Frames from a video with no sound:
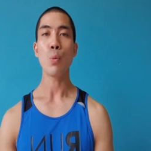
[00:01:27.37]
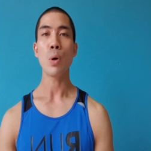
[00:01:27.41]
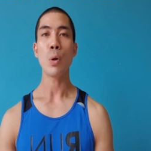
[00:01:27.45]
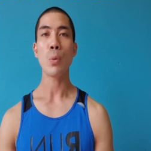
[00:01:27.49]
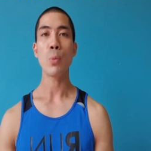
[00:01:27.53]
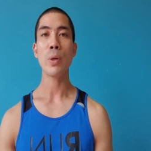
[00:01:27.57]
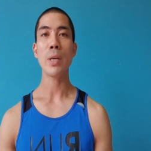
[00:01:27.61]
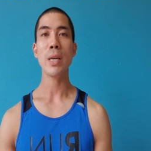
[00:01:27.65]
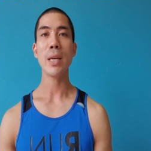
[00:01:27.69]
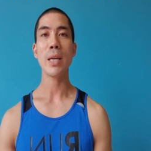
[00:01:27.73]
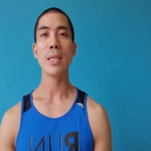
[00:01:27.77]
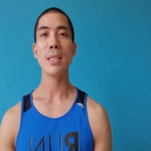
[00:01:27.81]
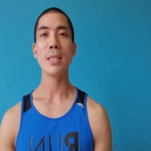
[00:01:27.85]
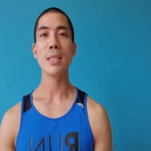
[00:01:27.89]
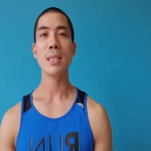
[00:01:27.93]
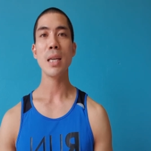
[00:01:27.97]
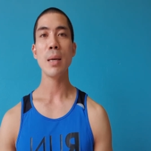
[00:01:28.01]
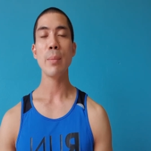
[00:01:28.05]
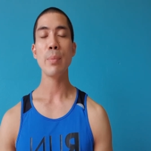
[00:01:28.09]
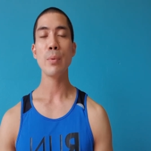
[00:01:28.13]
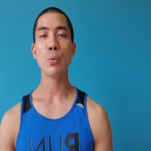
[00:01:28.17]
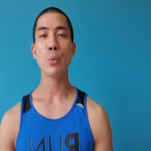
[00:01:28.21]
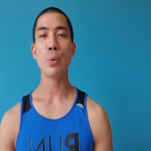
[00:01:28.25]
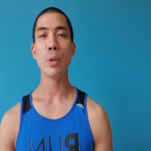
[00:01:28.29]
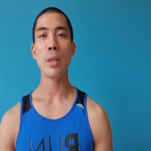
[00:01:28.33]
When we
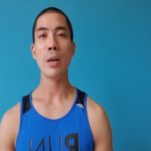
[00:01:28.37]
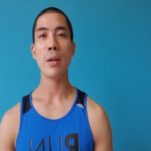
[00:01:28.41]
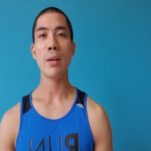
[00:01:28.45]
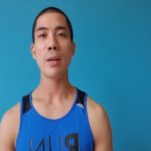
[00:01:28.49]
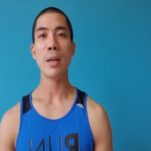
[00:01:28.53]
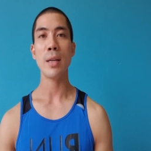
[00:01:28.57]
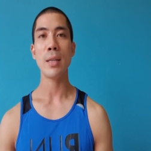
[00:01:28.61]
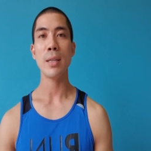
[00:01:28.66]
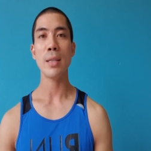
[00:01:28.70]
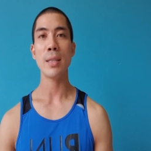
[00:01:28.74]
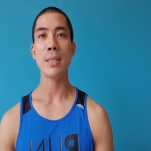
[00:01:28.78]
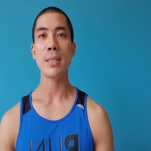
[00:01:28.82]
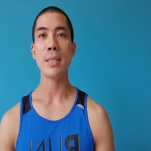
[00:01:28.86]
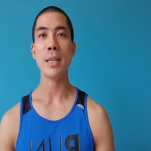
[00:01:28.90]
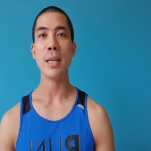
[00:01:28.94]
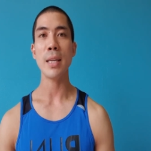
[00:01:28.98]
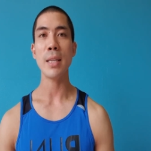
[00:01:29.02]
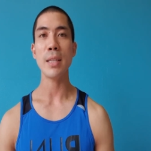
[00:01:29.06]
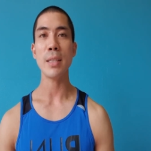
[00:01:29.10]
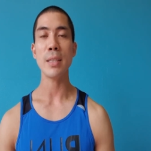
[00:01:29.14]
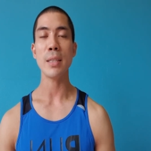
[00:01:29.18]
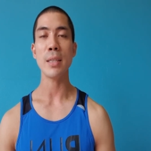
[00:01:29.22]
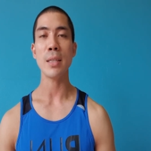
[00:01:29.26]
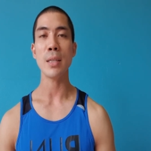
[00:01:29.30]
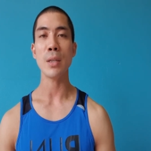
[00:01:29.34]
accept without
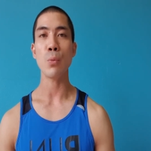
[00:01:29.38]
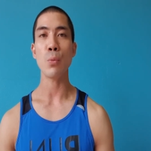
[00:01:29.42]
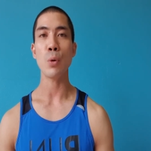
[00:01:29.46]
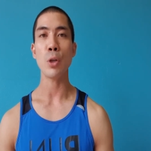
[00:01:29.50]
understanding,